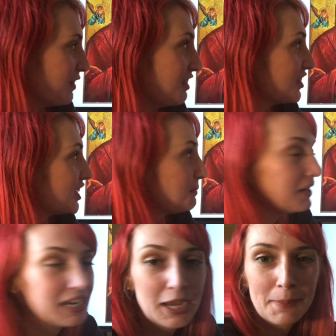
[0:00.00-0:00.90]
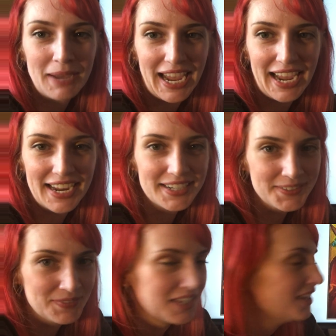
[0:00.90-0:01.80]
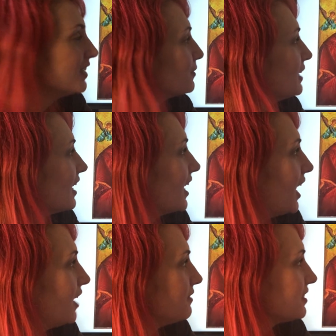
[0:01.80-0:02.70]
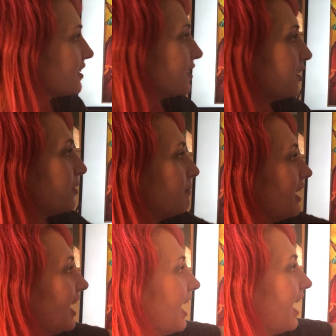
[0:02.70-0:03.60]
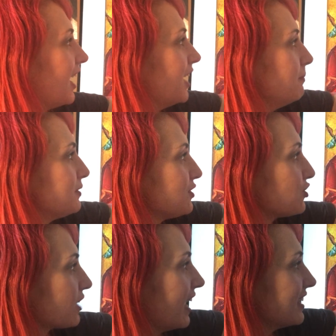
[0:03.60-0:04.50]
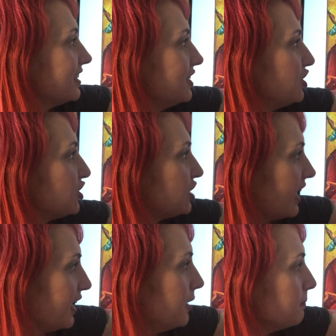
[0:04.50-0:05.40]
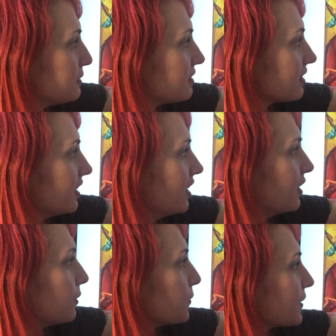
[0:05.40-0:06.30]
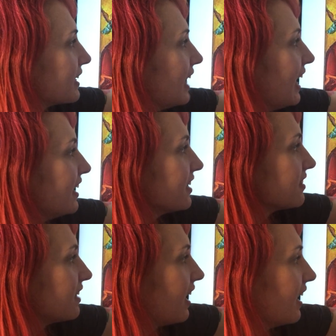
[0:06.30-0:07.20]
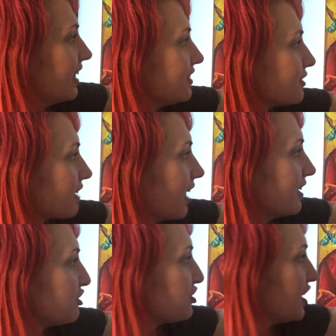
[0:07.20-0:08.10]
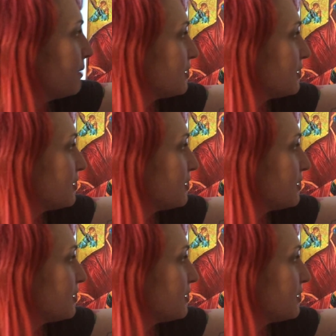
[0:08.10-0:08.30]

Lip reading: what looks to be a bag. We have some abstracted shapes, organic lines around the shape,